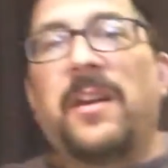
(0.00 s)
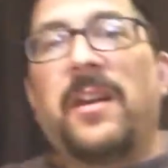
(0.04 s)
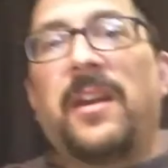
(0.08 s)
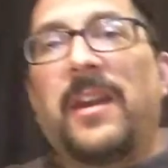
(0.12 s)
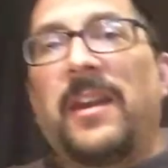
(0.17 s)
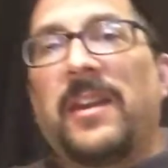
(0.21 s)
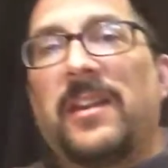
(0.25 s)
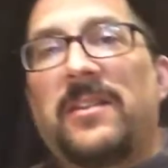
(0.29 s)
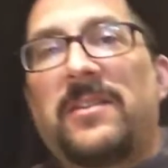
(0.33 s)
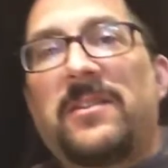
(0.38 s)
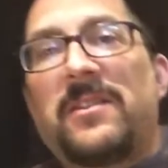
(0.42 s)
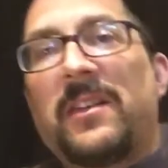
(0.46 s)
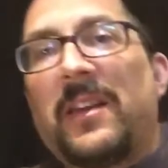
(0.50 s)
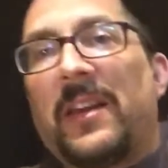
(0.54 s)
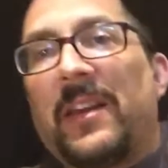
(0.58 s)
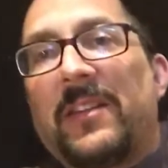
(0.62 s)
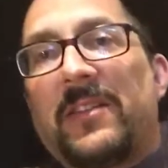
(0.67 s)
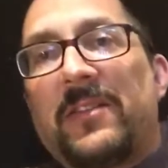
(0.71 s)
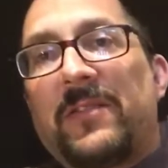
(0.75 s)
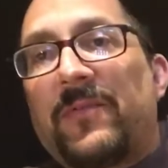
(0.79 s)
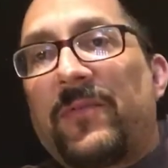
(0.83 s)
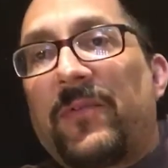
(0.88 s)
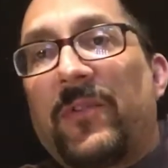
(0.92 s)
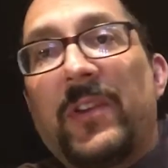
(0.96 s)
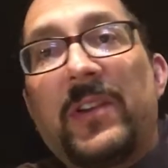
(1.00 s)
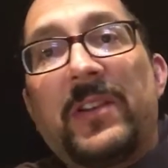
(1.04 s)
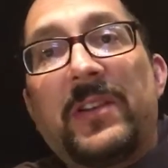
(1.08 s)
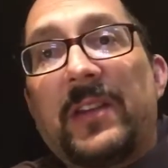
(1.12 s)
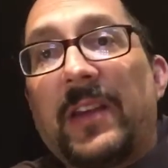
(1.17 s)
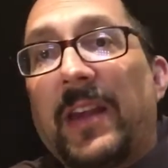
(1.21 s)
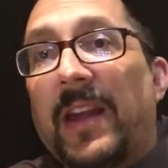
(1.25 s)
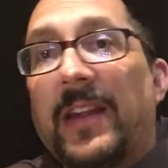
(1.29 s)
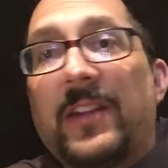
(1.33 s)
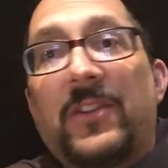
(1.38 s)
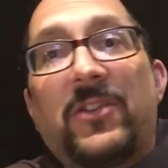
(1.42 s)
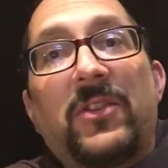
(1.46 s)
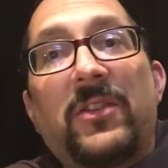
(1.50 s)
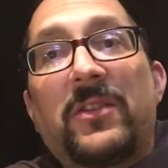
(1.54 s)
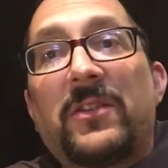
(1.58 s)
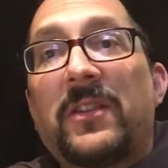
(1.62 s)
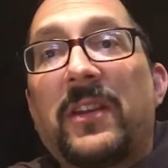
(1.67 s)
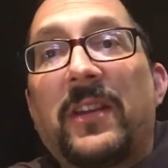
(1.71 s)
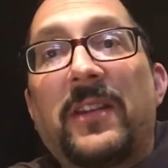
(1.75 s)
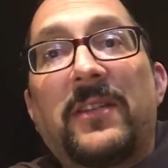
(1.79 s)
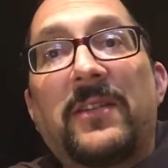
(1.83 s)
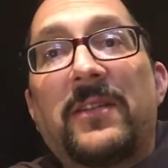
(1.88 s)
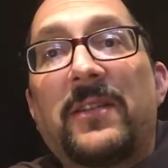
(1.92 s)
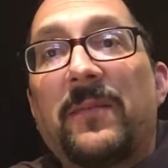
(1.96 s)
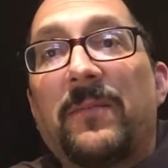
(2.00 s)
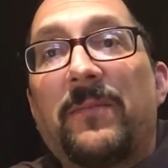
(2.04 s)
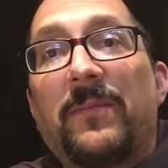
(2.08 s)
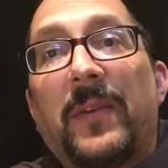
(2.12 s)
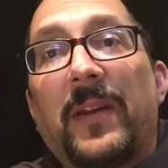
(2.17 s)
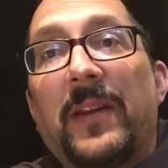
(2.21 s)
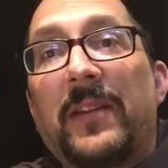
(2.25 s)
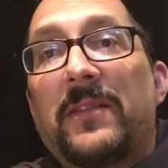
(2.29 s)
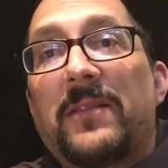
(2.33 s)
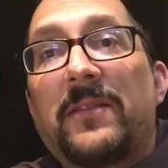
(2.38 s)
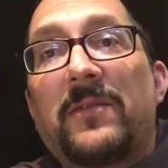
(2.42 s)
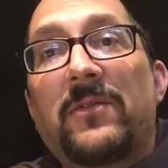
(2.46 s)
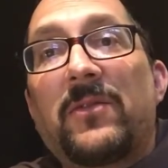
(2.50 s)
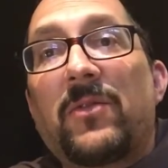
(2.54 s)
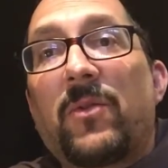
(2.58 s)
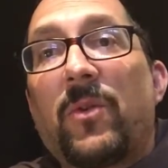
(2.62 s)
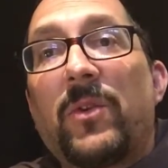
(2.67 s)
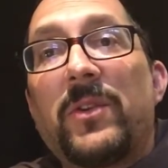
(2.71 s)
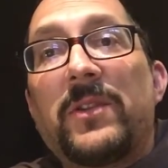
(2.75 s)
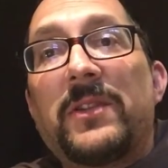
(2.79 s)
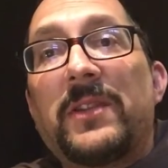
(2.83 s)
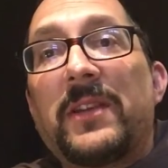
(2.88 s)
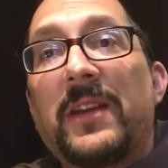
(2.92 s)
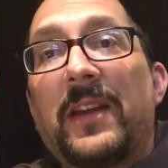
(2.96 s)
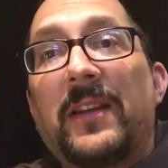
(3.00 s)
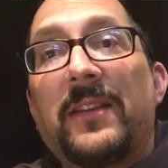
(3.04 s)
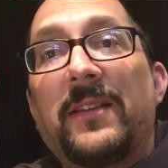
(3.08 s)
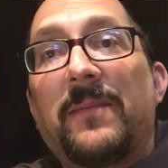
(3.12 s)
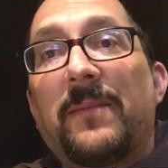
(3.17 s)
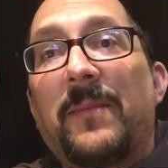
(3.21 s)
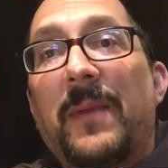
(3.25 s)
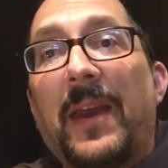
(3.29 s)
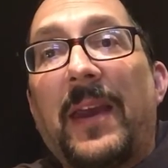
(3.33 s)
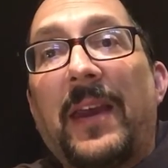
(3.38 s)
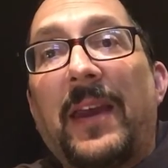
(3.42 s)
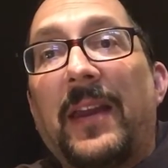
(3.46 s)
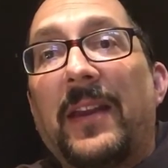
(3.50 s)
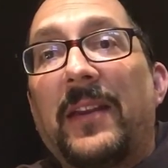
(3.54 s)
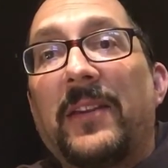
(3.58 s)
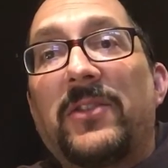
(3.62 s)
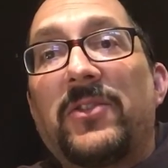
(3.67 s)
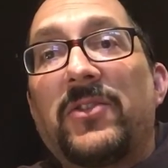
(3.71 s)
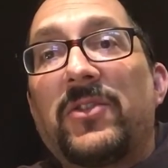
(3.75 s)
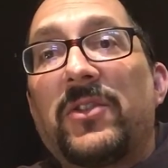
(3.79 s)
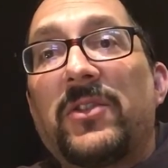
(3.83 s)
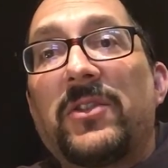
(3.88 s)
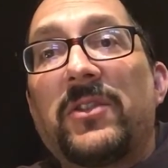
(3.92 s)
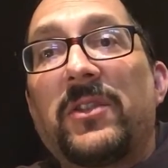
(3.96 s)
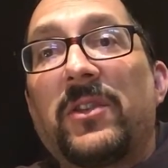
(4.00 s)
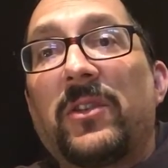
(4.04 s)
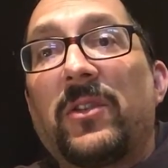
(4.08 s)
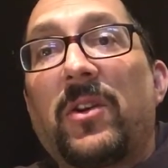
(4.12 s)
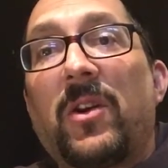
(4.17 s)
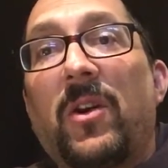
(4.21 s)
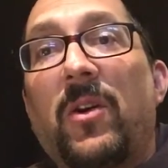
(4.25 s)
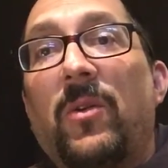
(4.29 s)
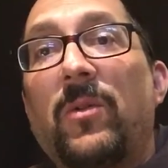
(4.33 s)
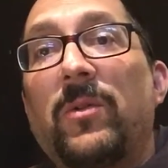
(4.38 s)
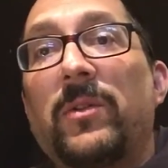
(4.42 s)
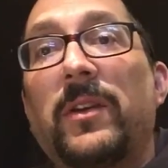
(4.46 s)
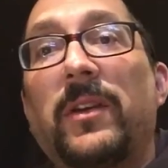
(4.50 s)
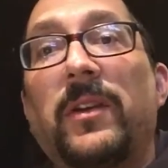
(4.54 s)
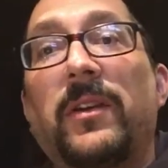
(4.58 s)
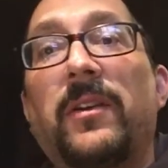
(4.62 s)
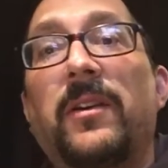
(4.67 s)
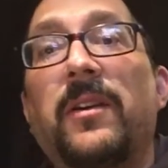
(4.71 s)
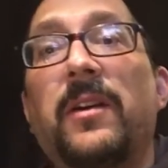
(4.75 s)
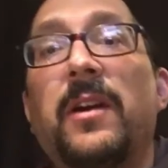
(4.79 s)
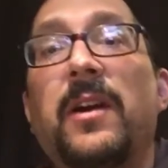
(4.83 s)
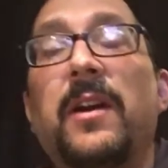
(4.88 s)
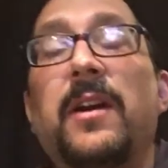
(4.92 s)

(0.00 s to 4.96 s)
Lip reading: it's freezing. It's towards the end of May, and it's just still cold here.